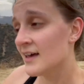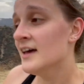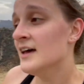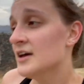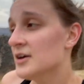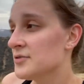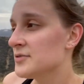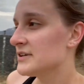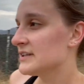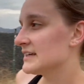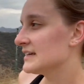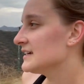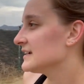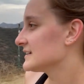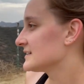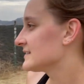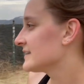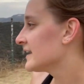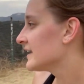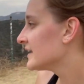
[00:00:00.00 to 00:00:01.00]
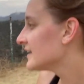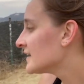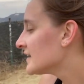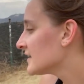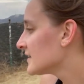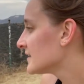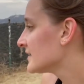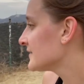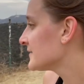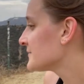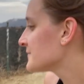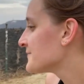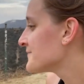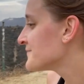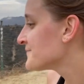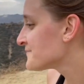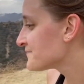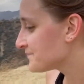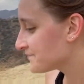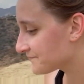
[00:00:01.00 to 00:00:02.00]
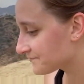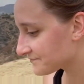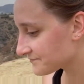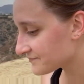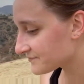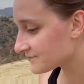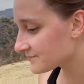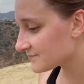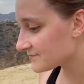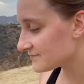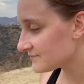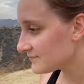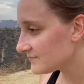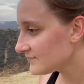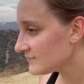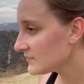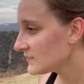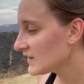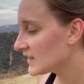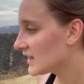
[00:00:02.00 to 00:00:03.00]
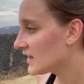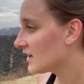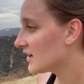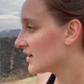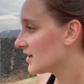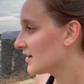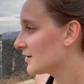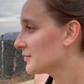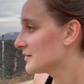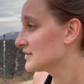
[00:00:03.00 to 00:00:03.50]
It really is. It